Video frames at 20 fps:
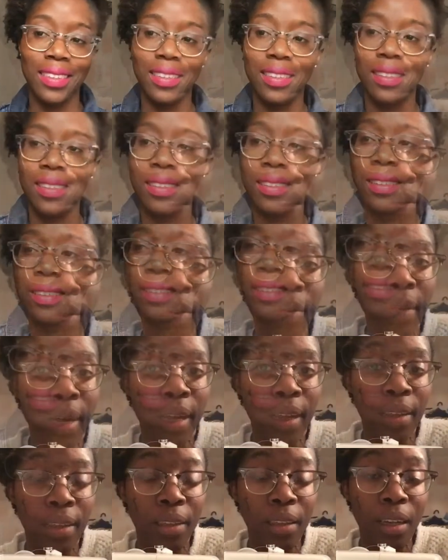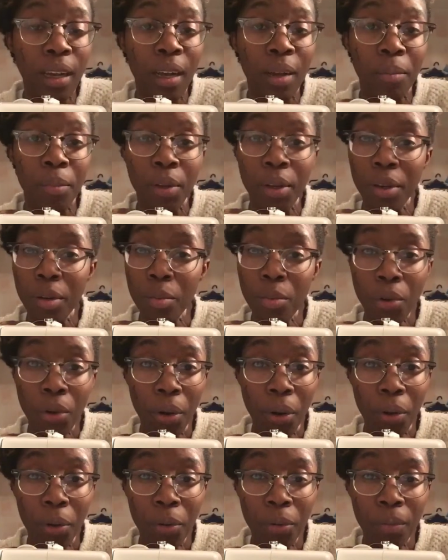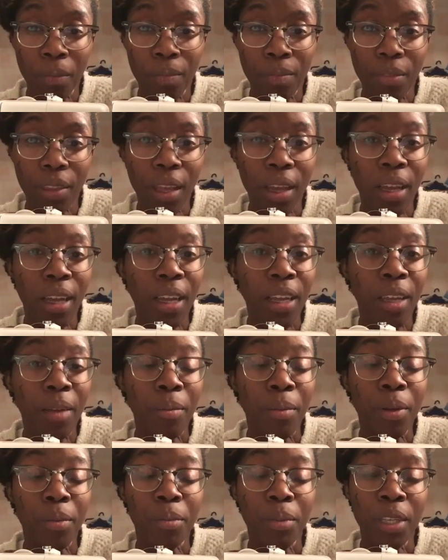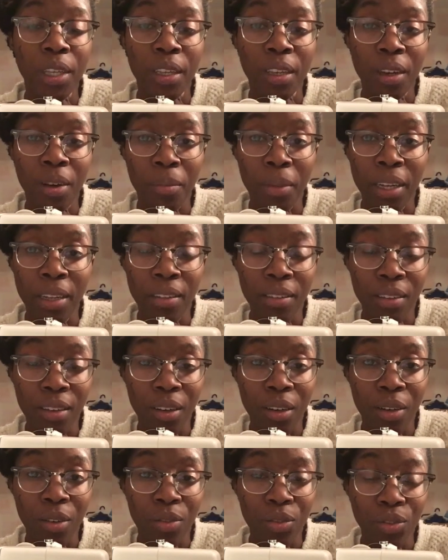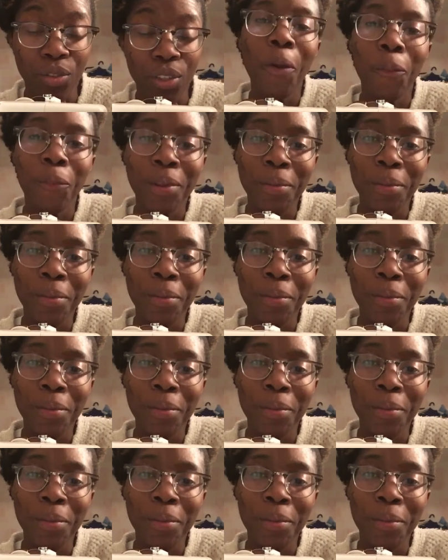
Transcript: Now keep in mind, I'm not a pro, I am a beginner myself.